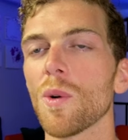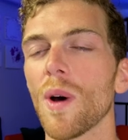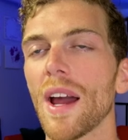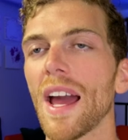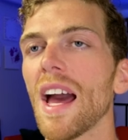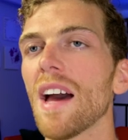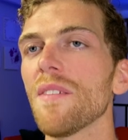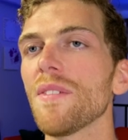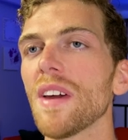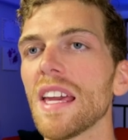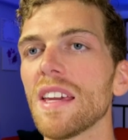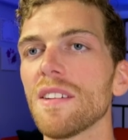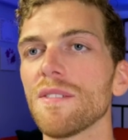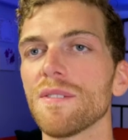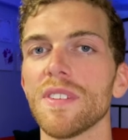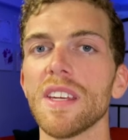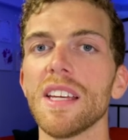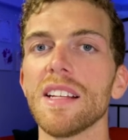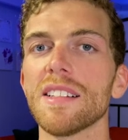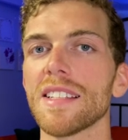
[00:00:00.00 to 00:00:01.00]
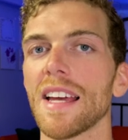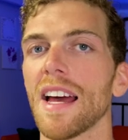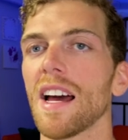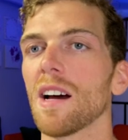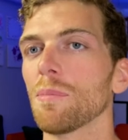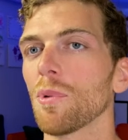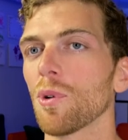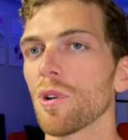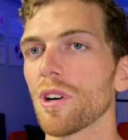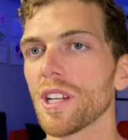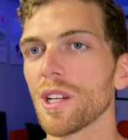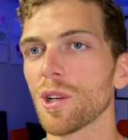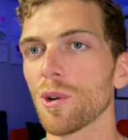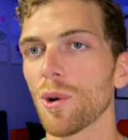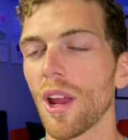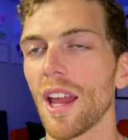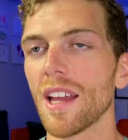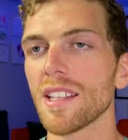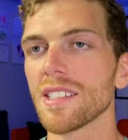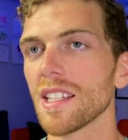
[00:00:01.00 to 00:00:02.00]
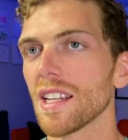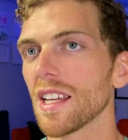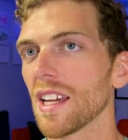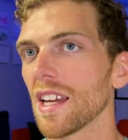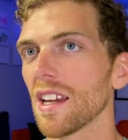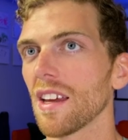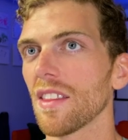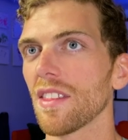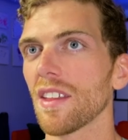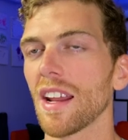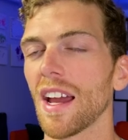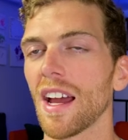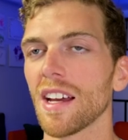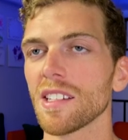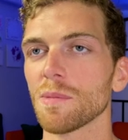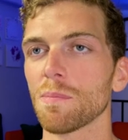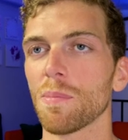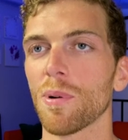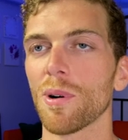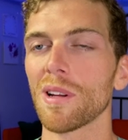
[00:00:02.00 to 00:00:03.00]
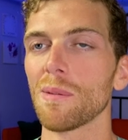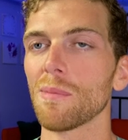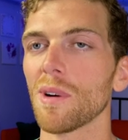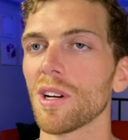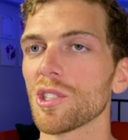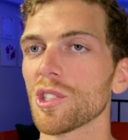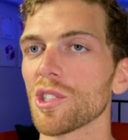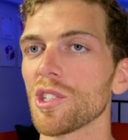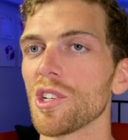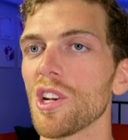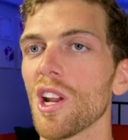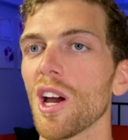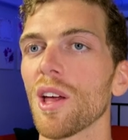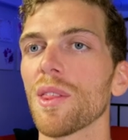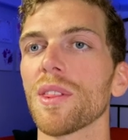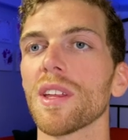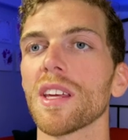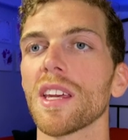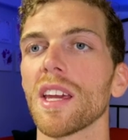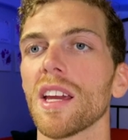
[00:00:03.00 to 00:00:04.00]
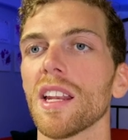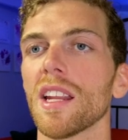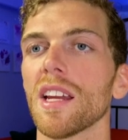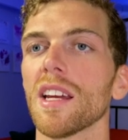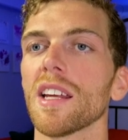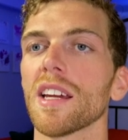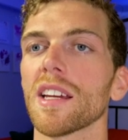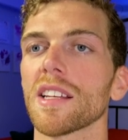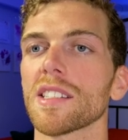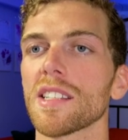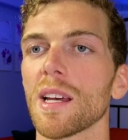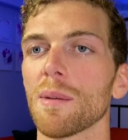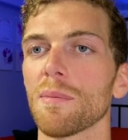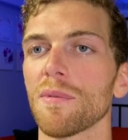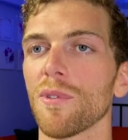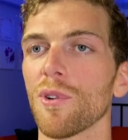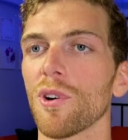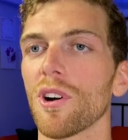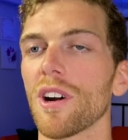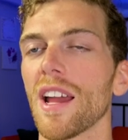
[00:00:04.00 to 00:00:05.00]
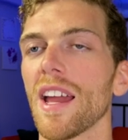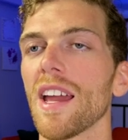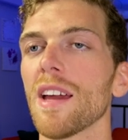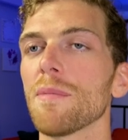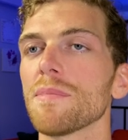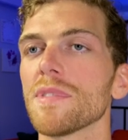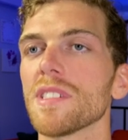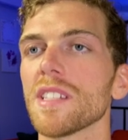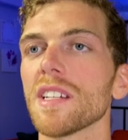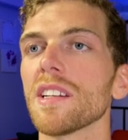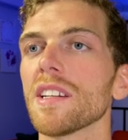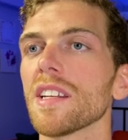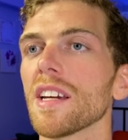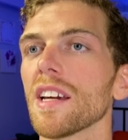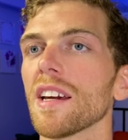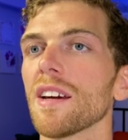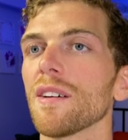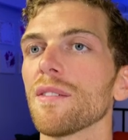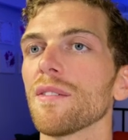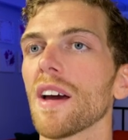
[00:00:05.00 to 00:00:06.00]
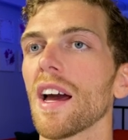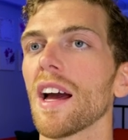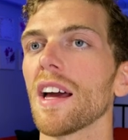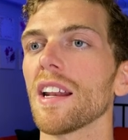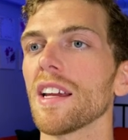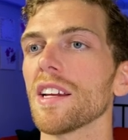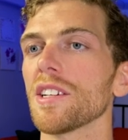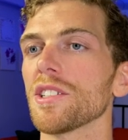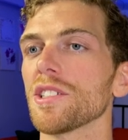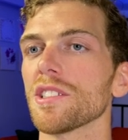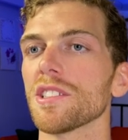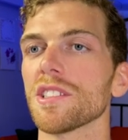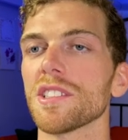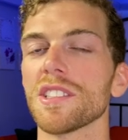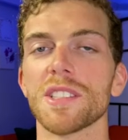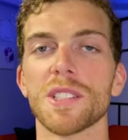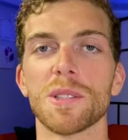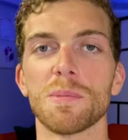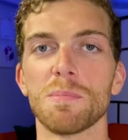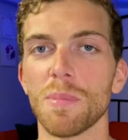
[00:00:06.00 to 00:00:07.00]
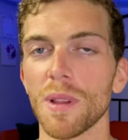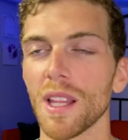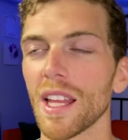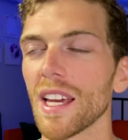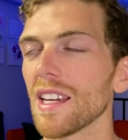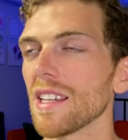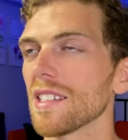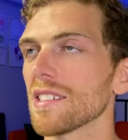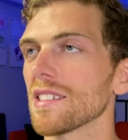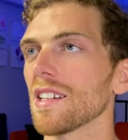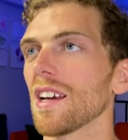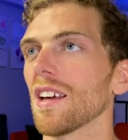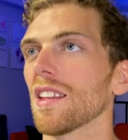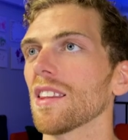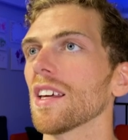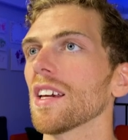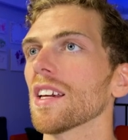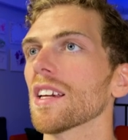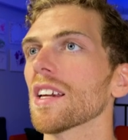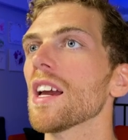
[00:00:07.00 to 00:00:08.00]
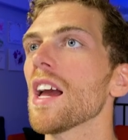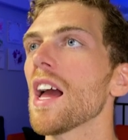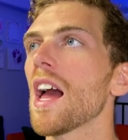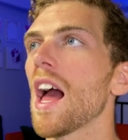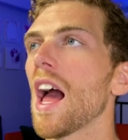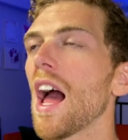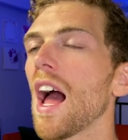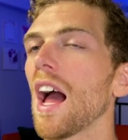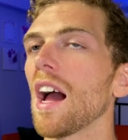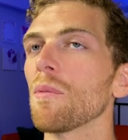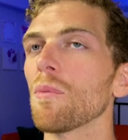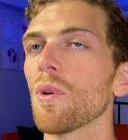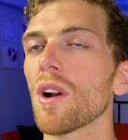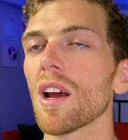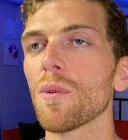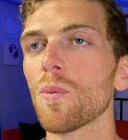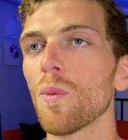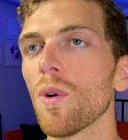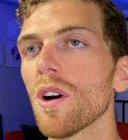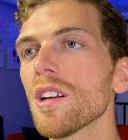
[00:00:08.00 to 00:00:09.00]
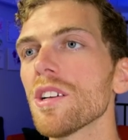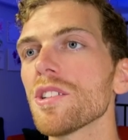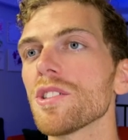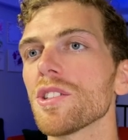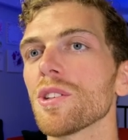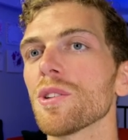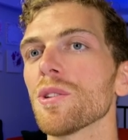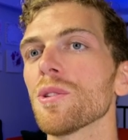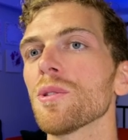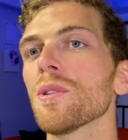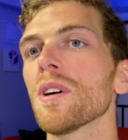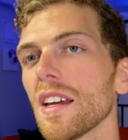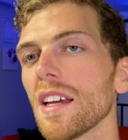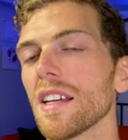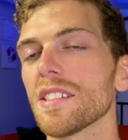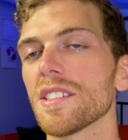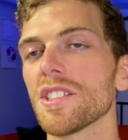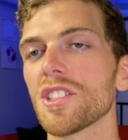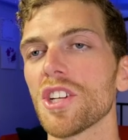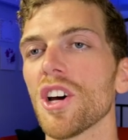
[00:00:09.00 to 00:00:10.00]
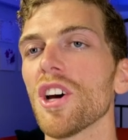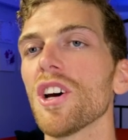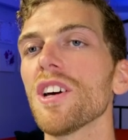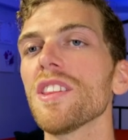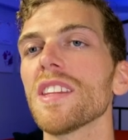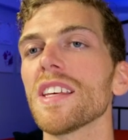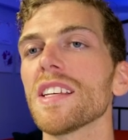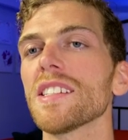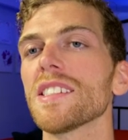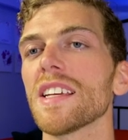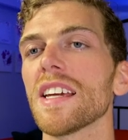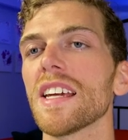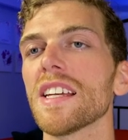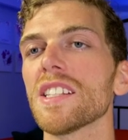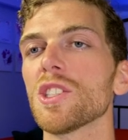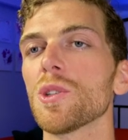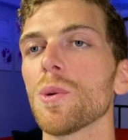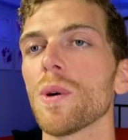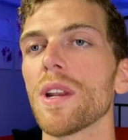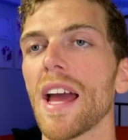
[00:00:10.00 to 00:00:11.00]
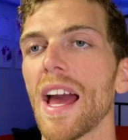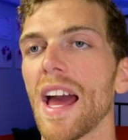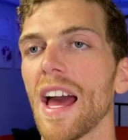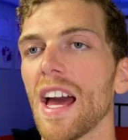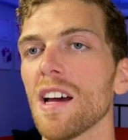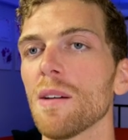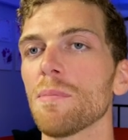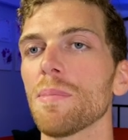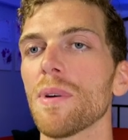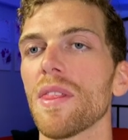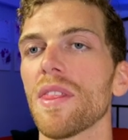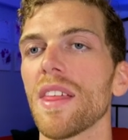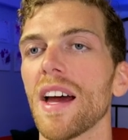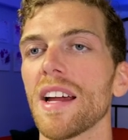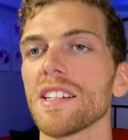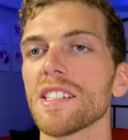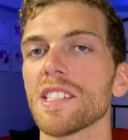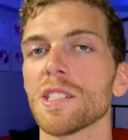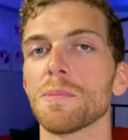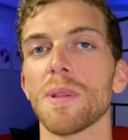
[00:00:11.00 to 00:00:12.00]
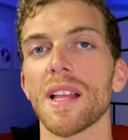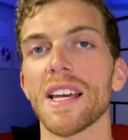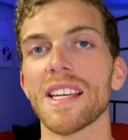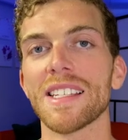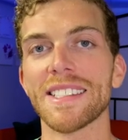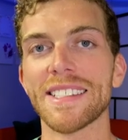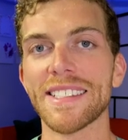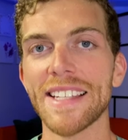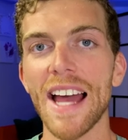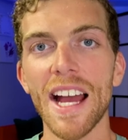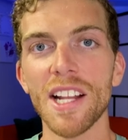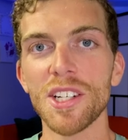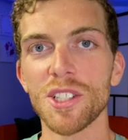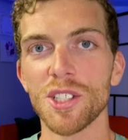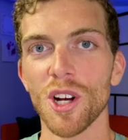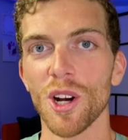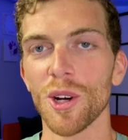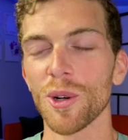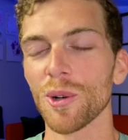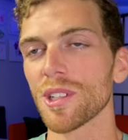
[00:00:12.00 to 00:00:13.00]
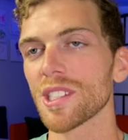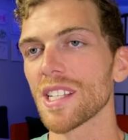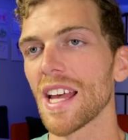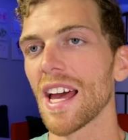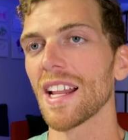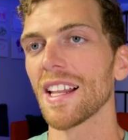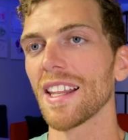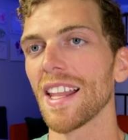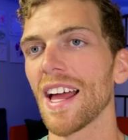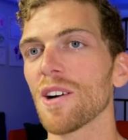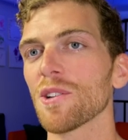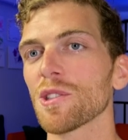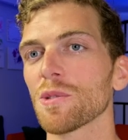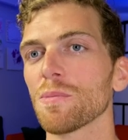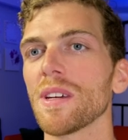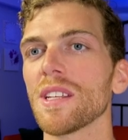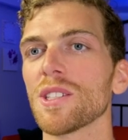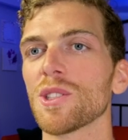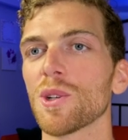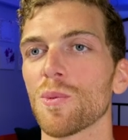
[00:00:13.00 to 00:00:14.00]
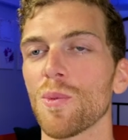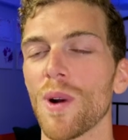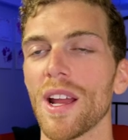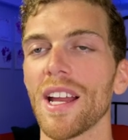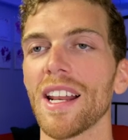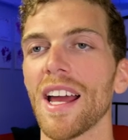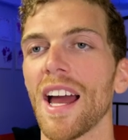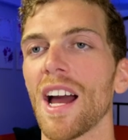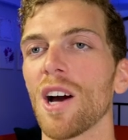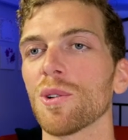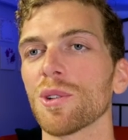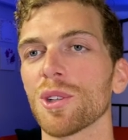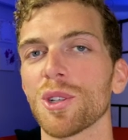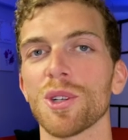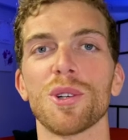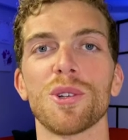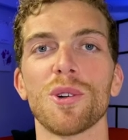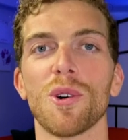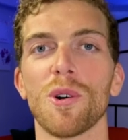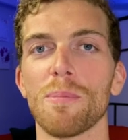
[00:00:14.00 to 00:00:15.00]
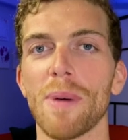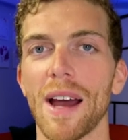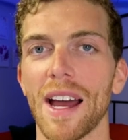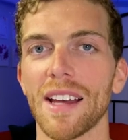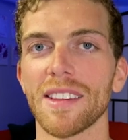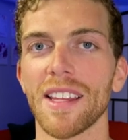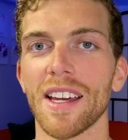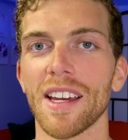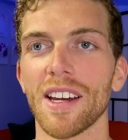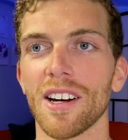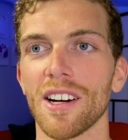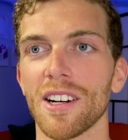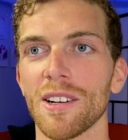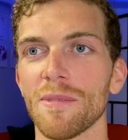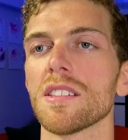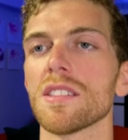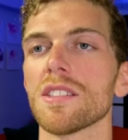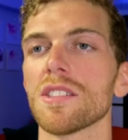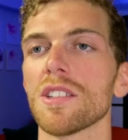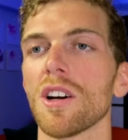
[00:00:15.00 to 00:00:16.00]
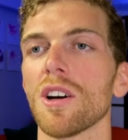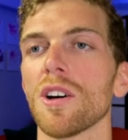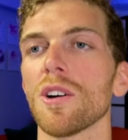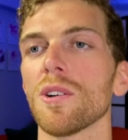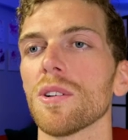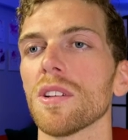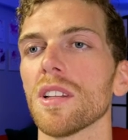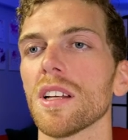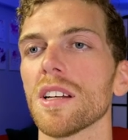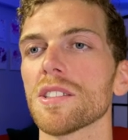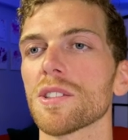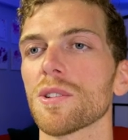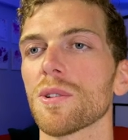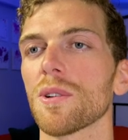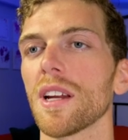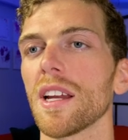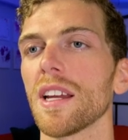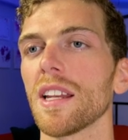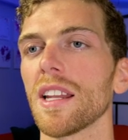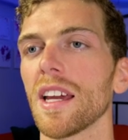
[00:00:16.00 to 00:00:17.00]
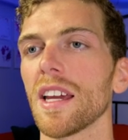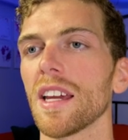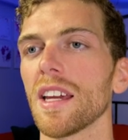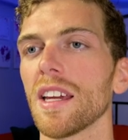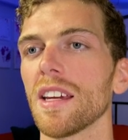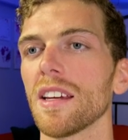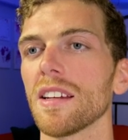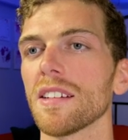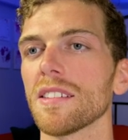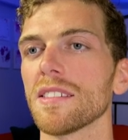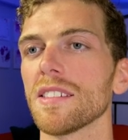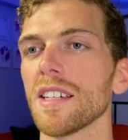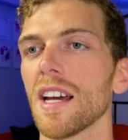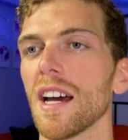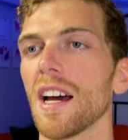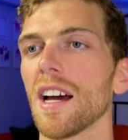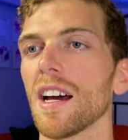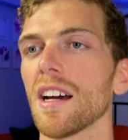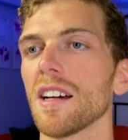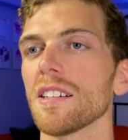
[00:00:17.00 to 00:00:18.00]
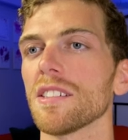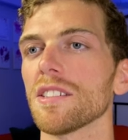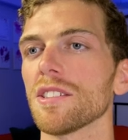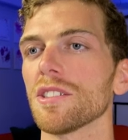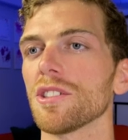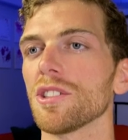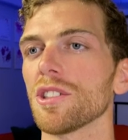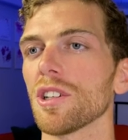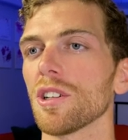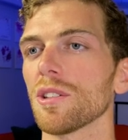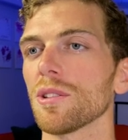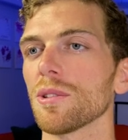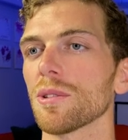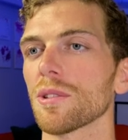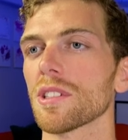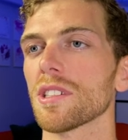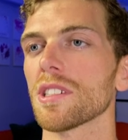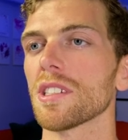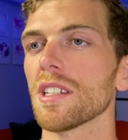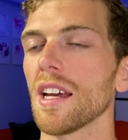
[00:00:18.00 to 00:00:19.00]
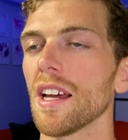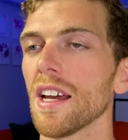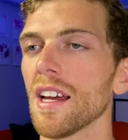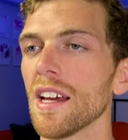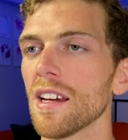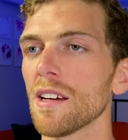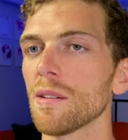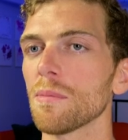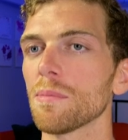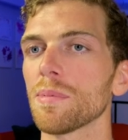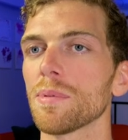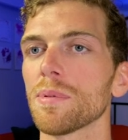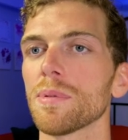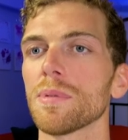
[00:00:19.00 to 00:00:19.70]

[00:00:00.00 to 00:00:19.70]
I have a Vite app already created here that has pretty much nothing in it except for an empty div, and it just displays nothing. And what I want to do is turn this into an app that displays dad jokes and allows me to rate how good or bad they are. So let's create a dad jokes app.